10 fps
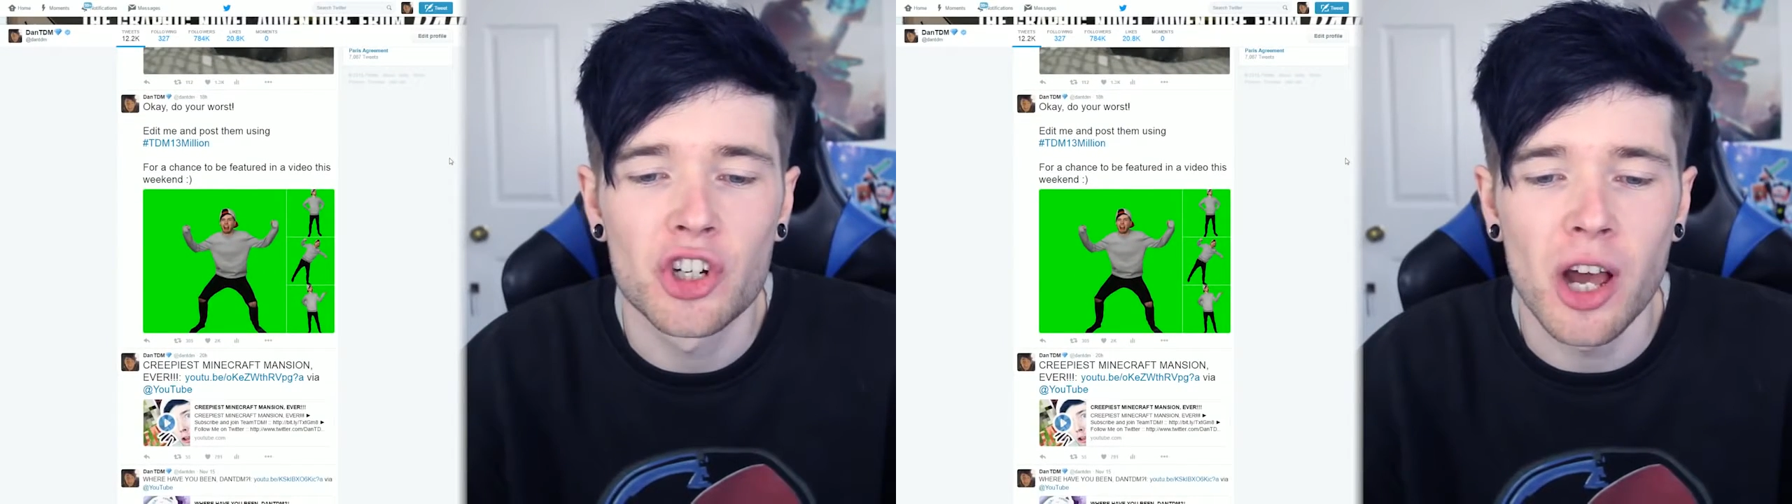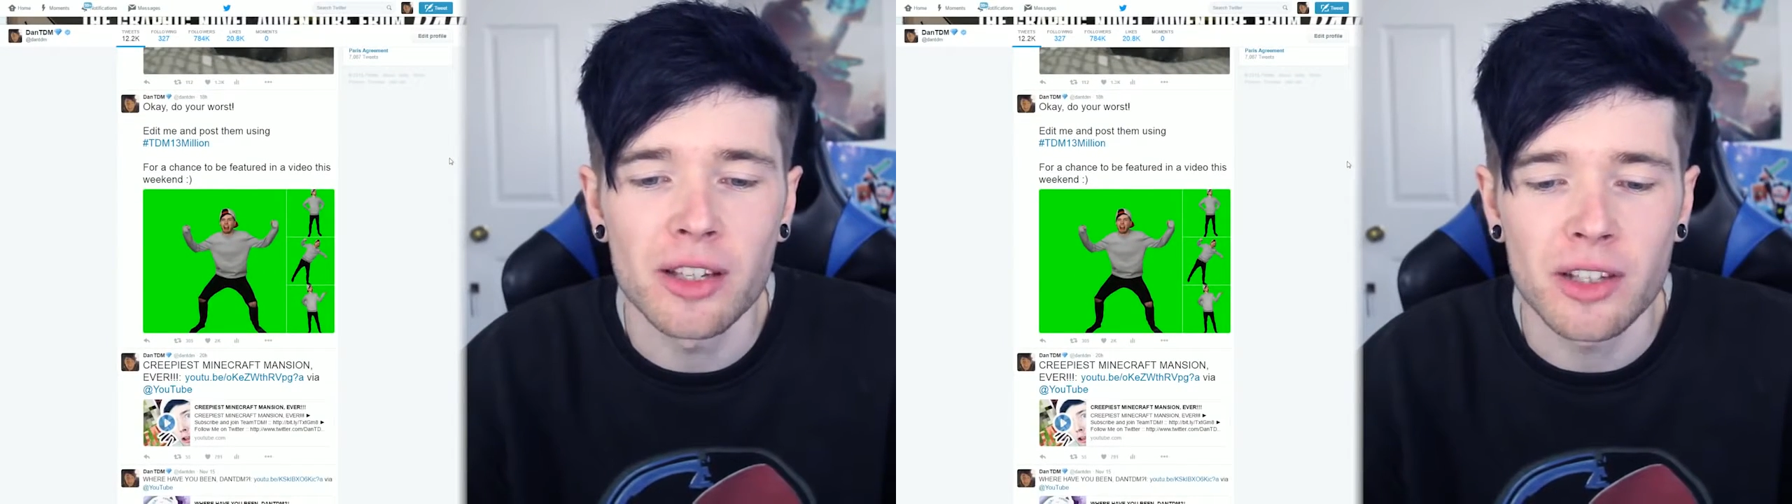
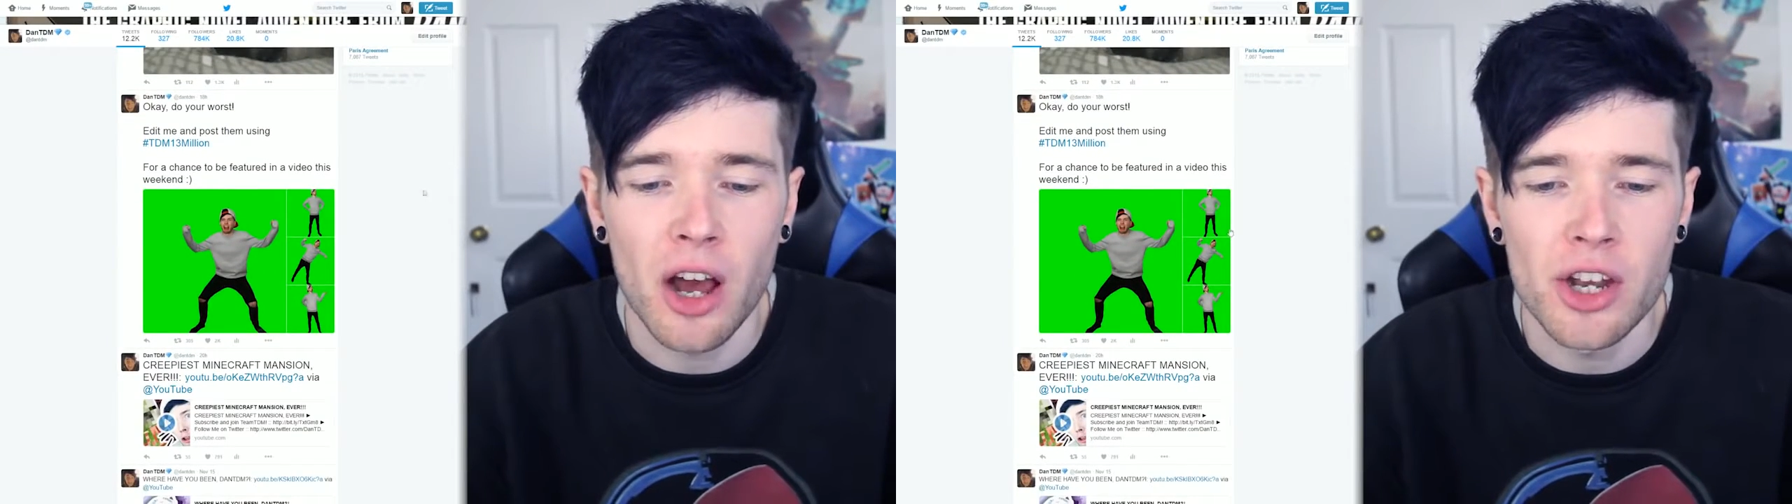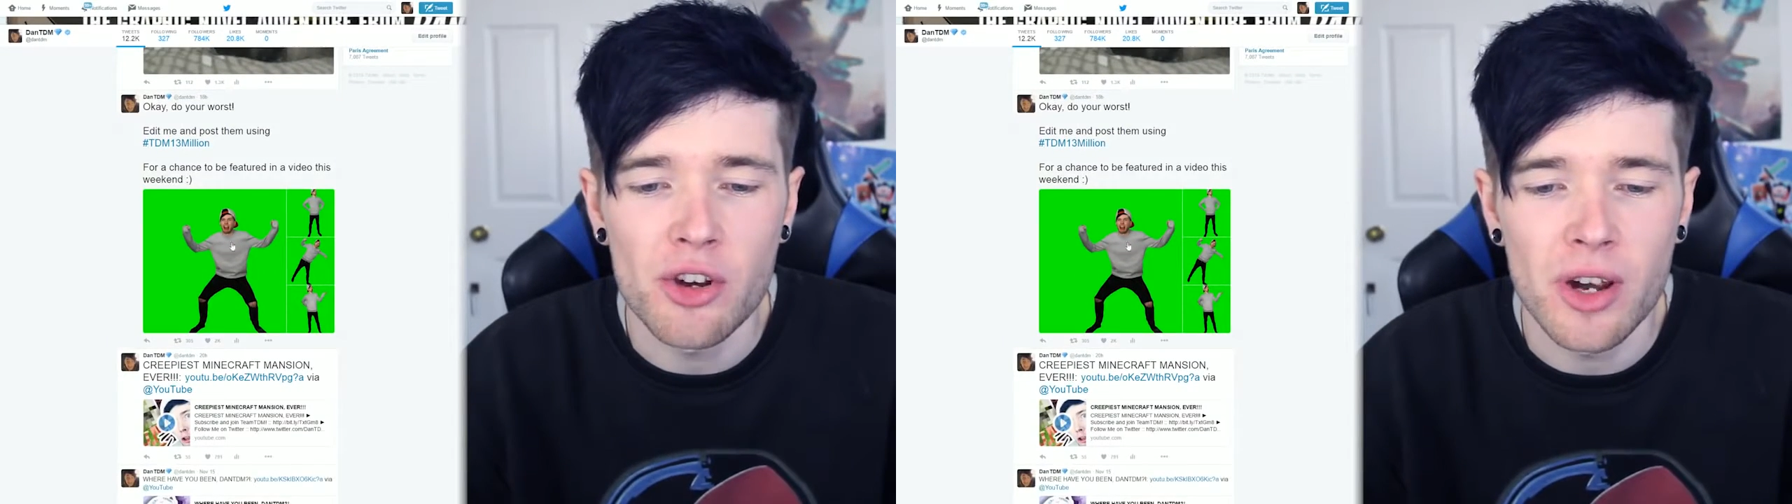just
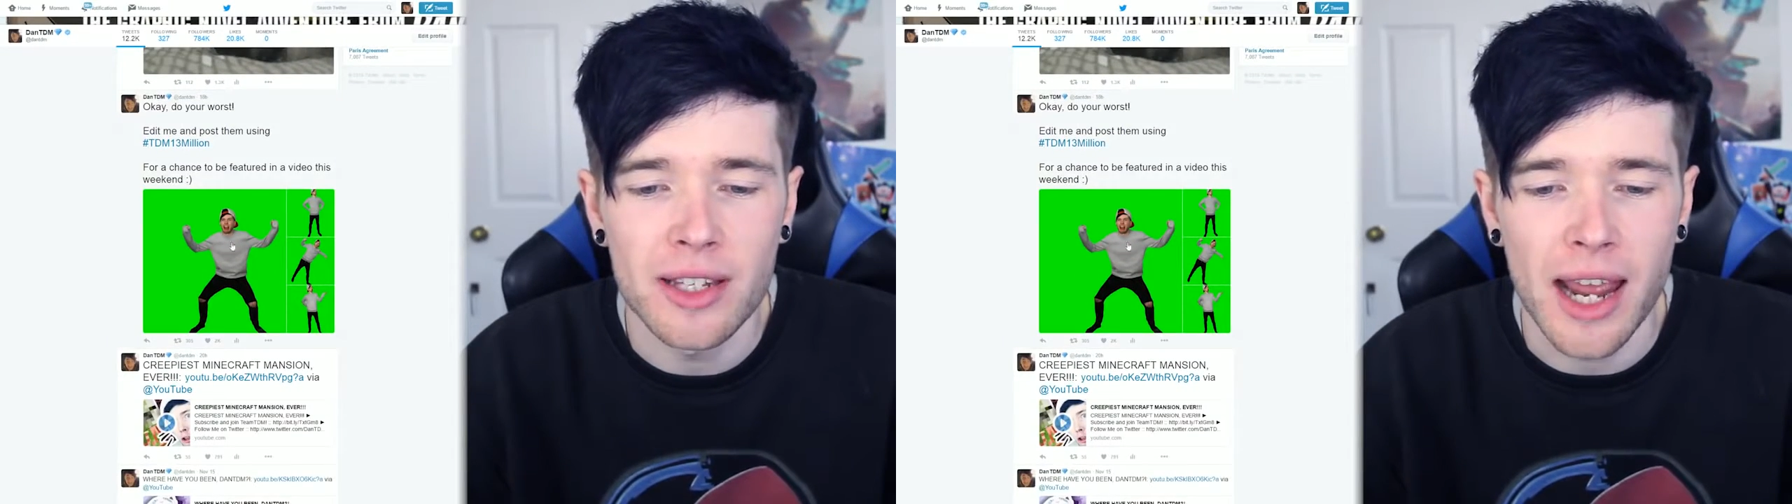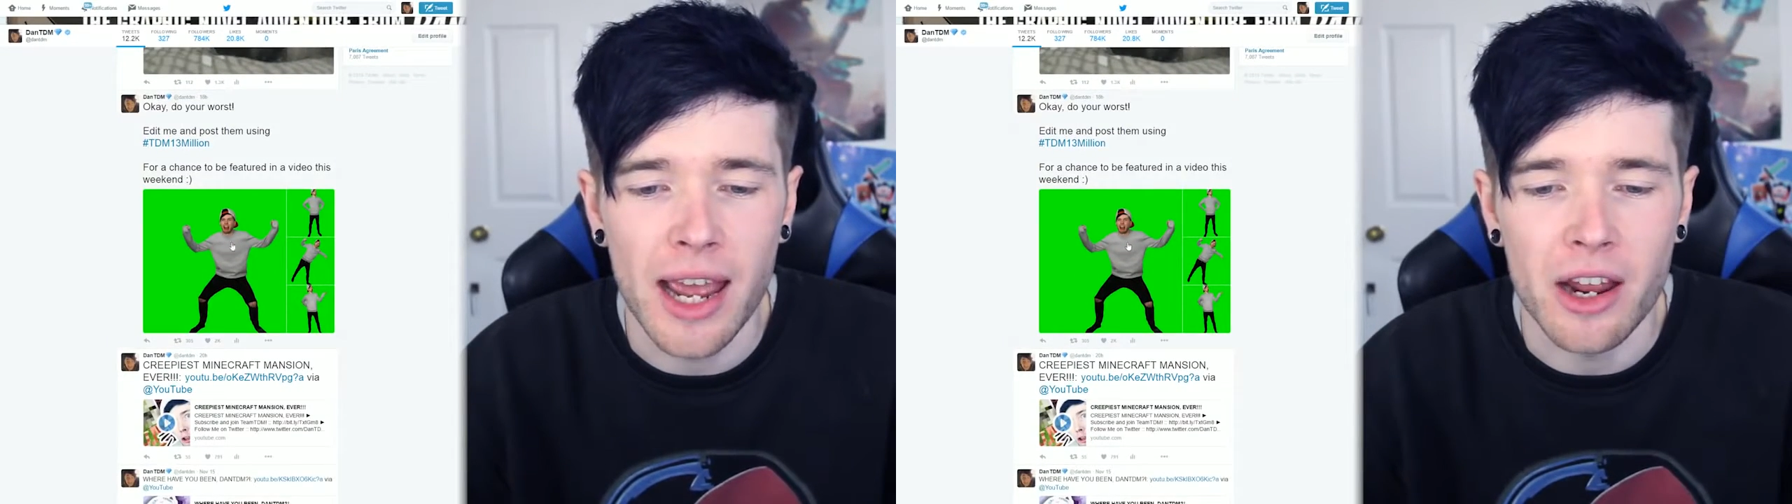under a
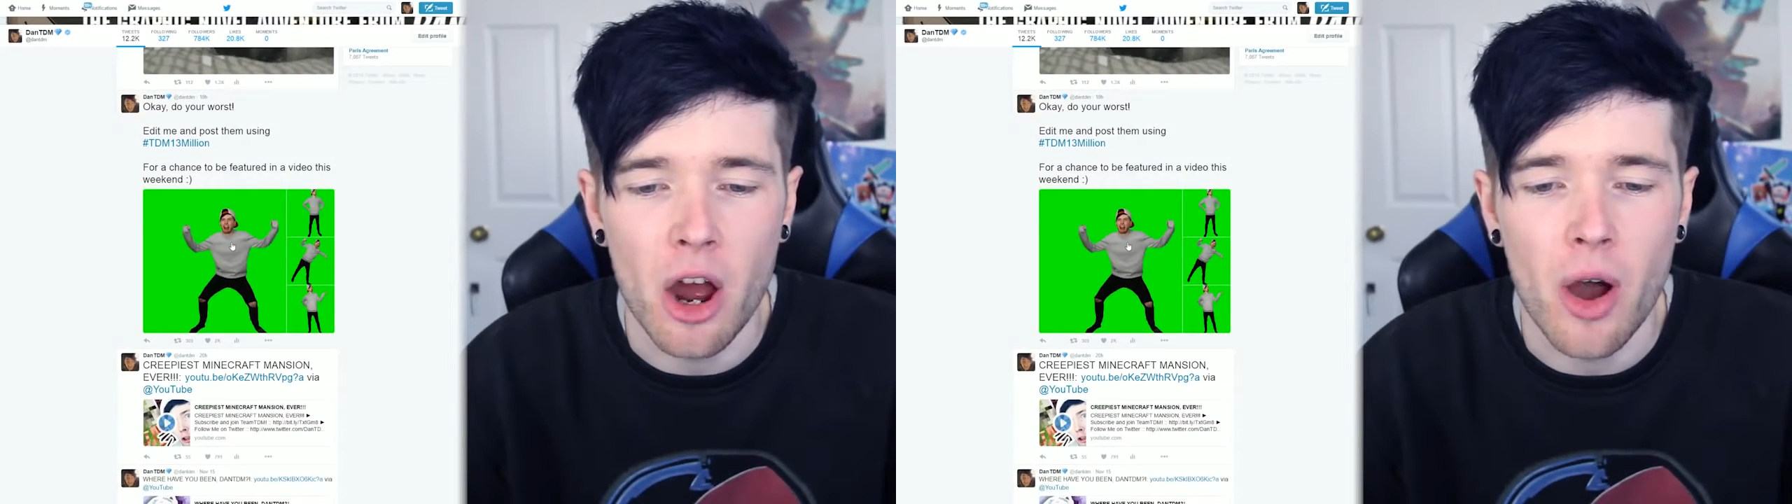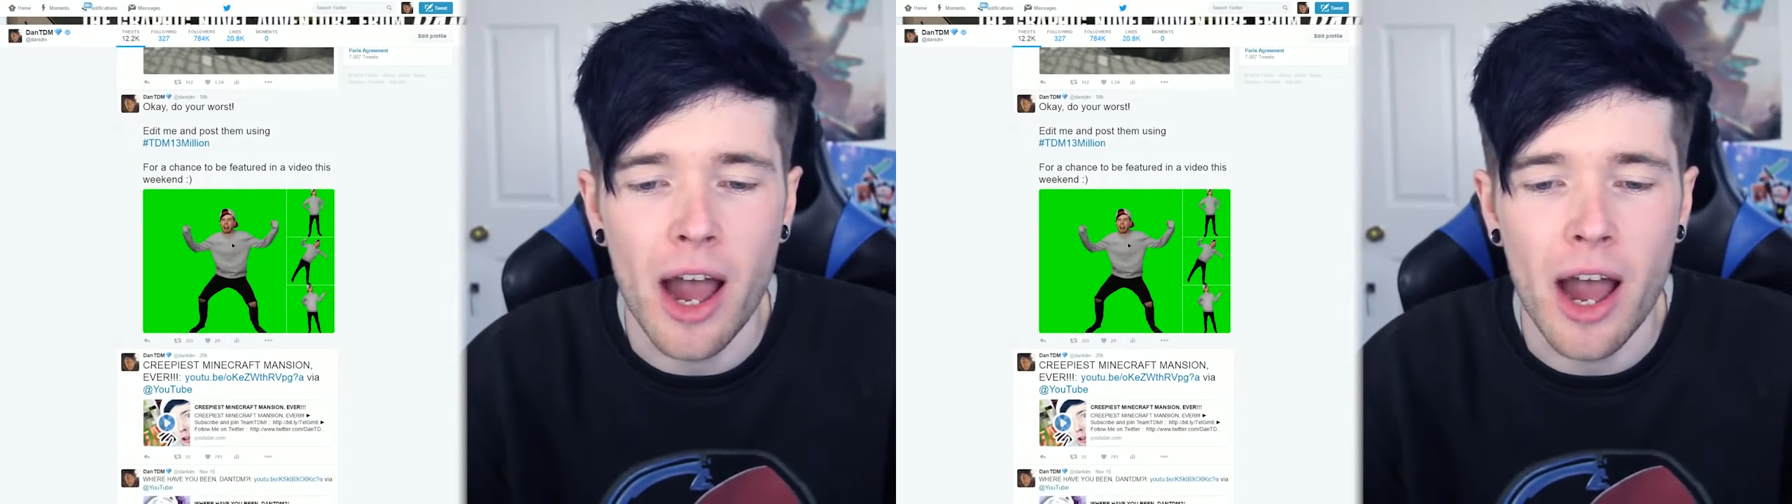day ago.